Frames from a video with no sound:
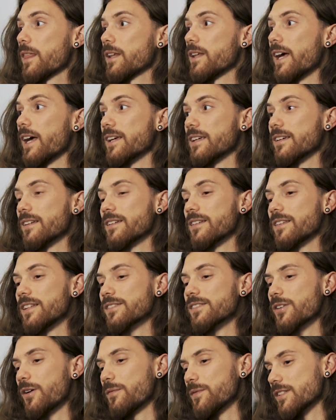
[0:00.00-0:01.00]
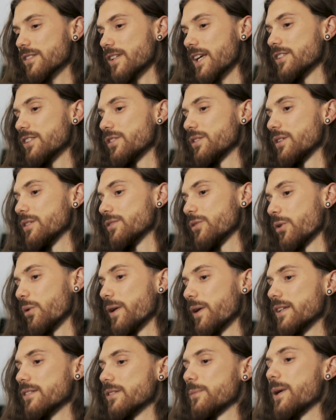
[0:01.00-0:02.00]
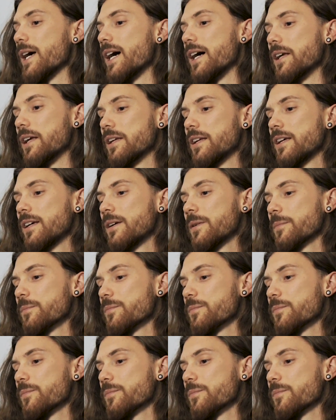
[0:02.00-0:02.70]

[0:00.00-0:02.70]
Like this conversation is always about,